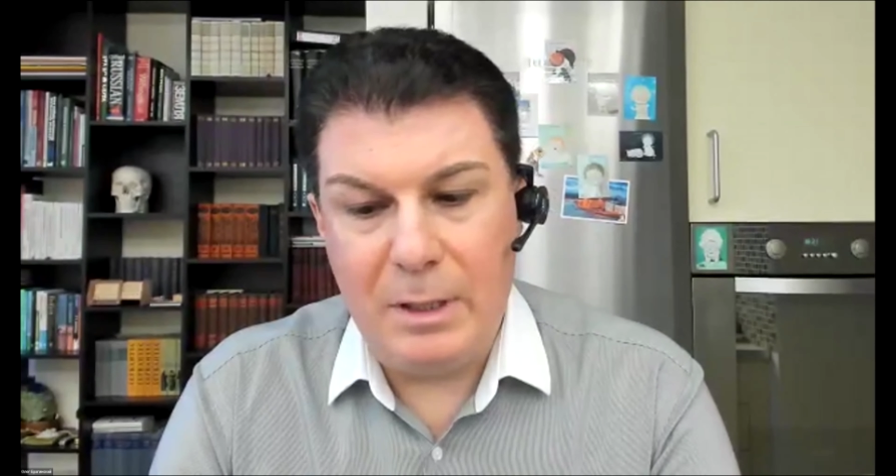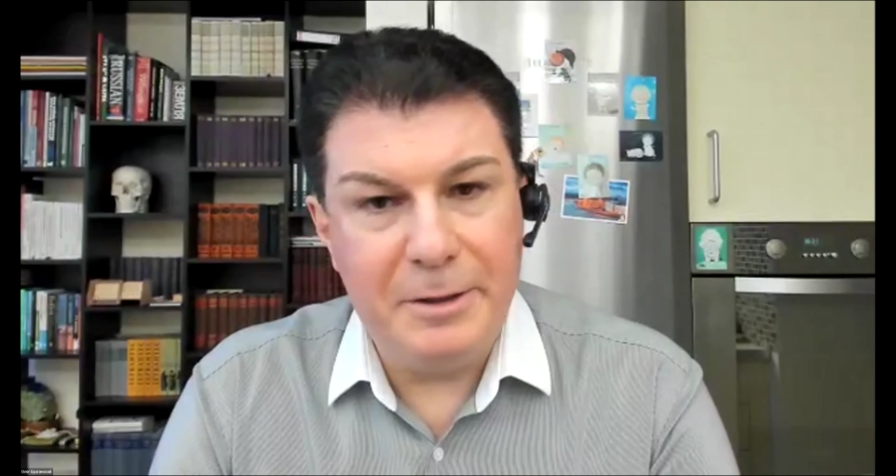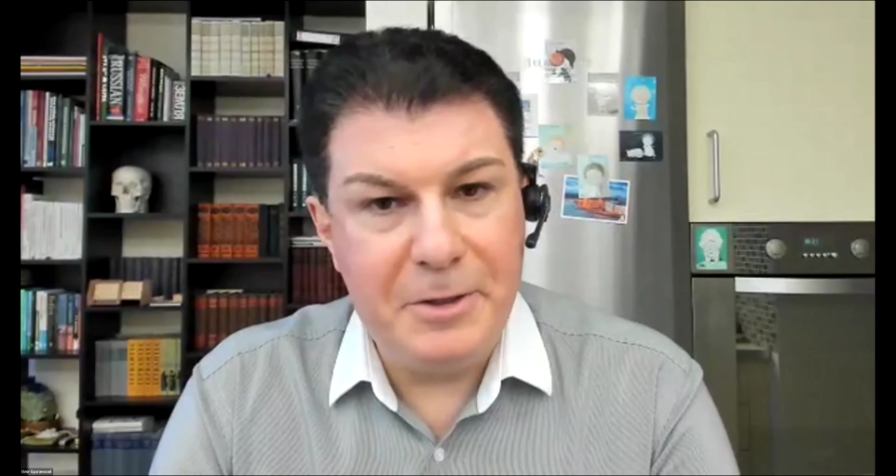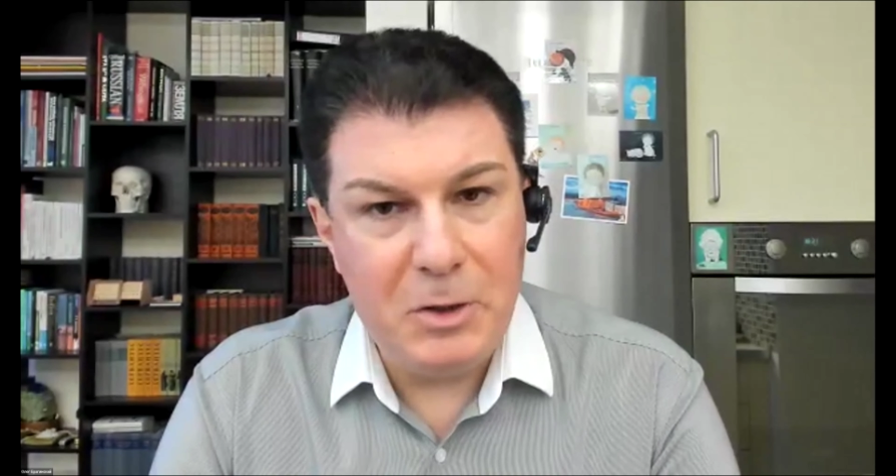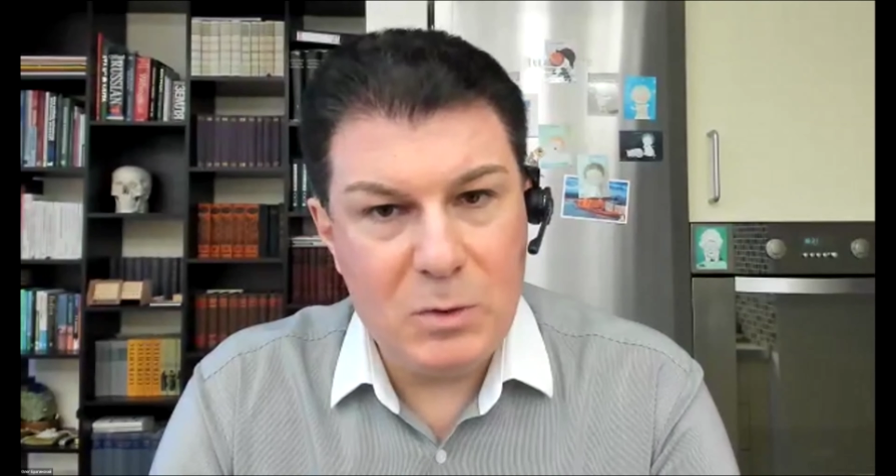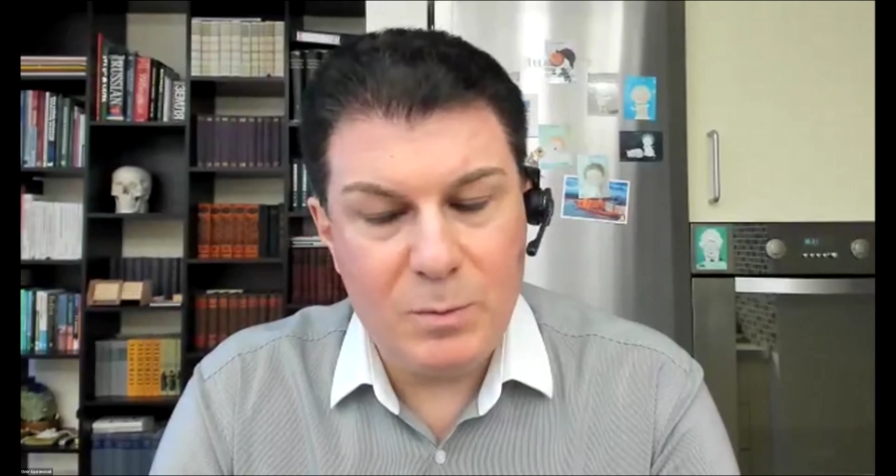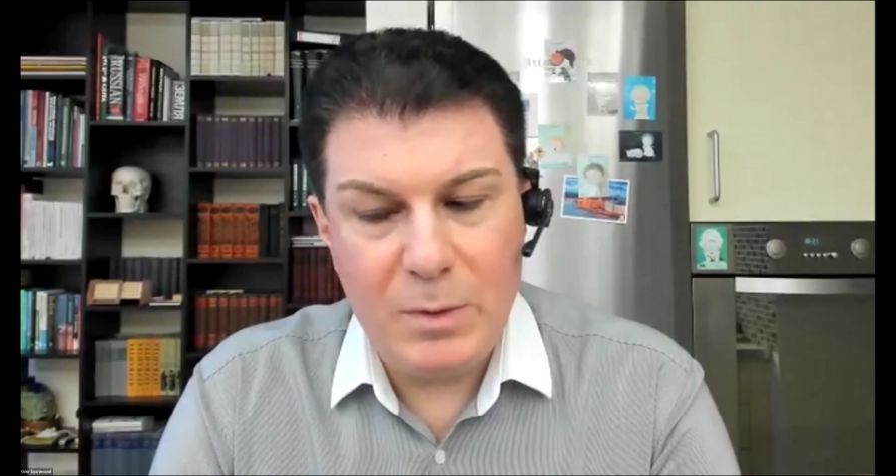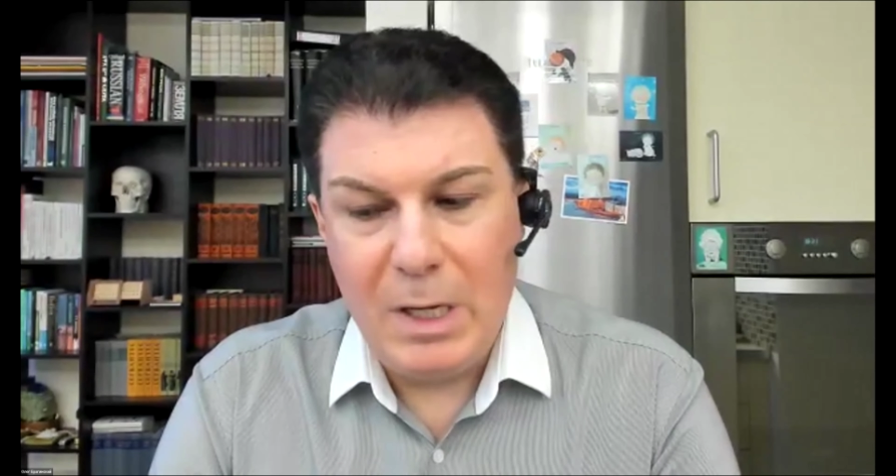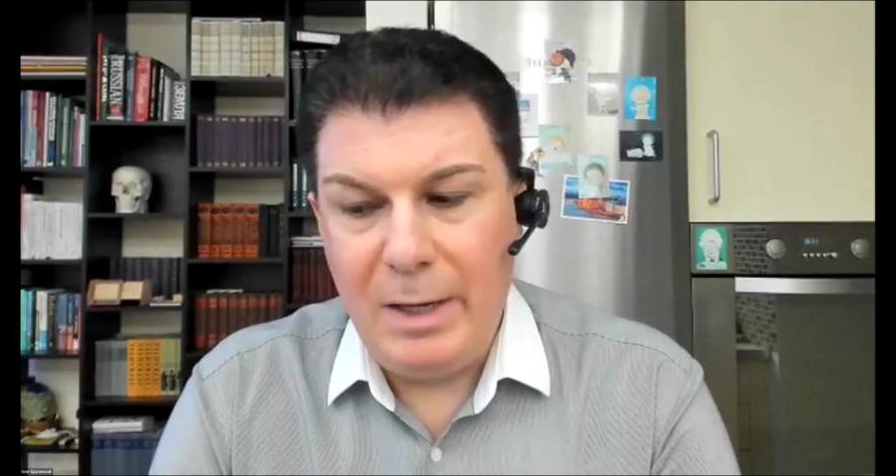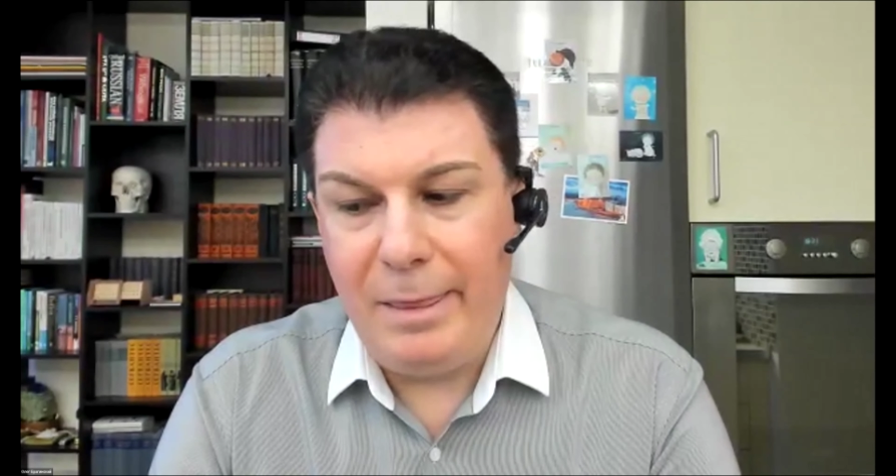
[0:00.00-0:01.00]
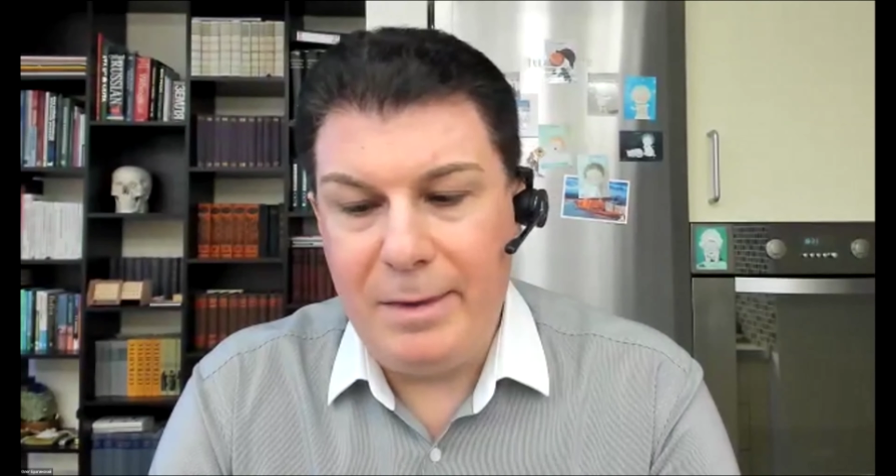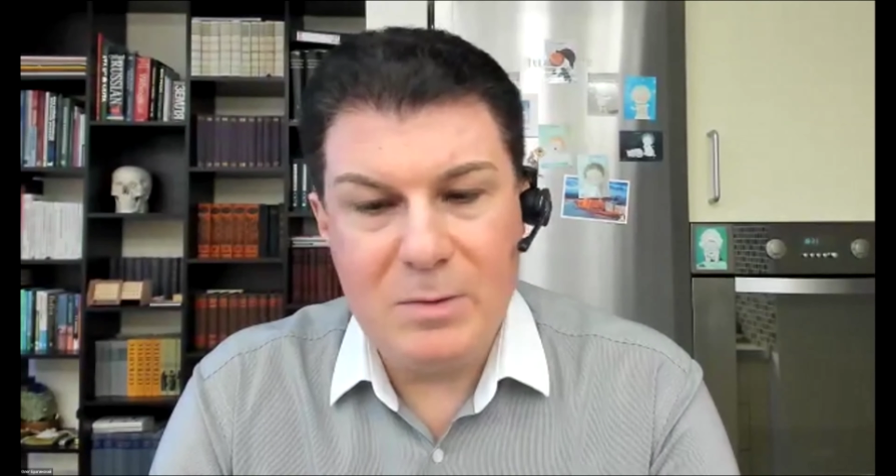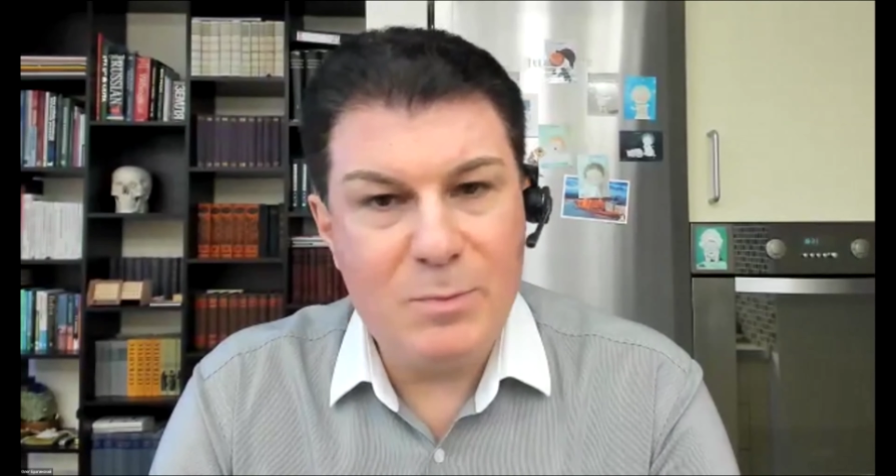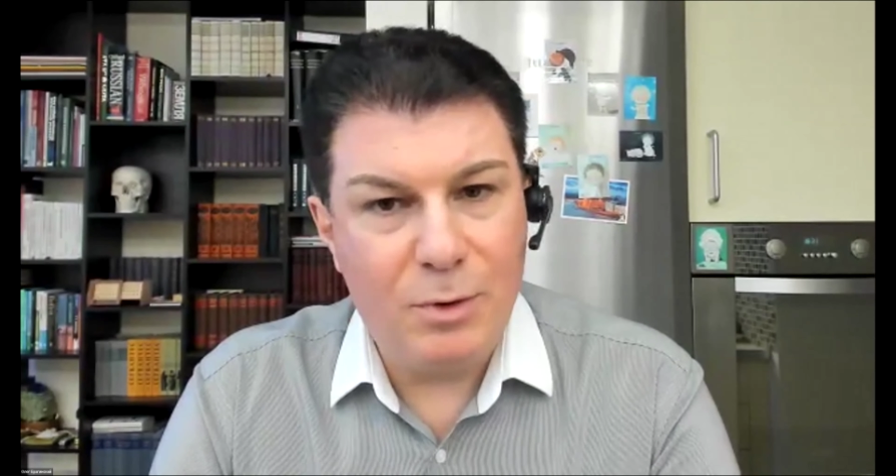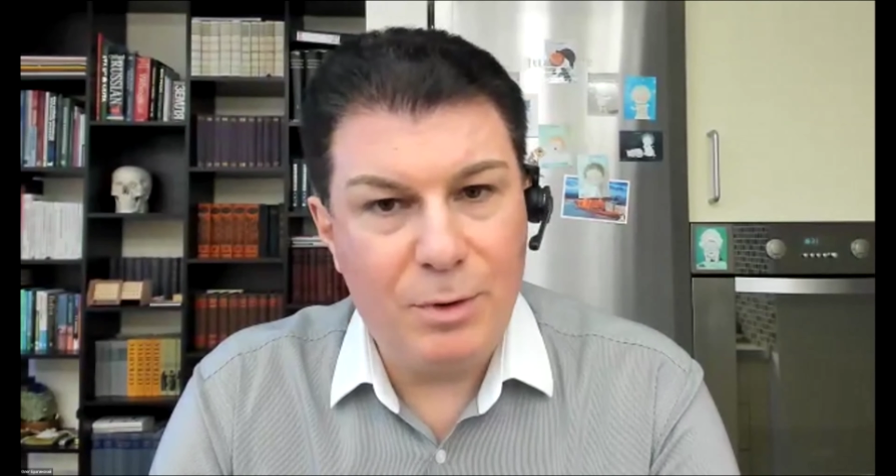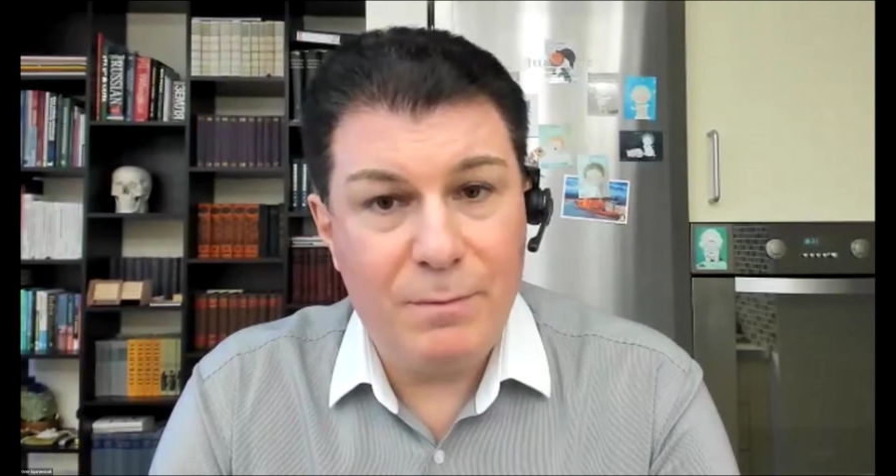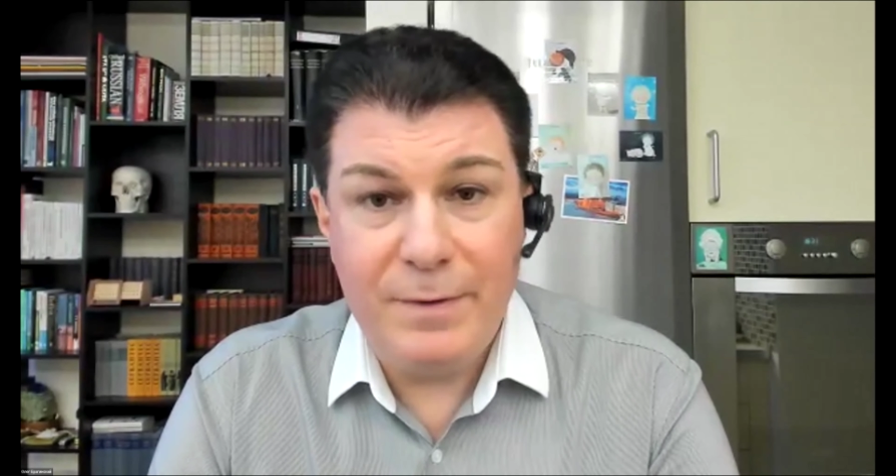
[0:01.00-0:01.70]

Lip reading: algorithm and this program,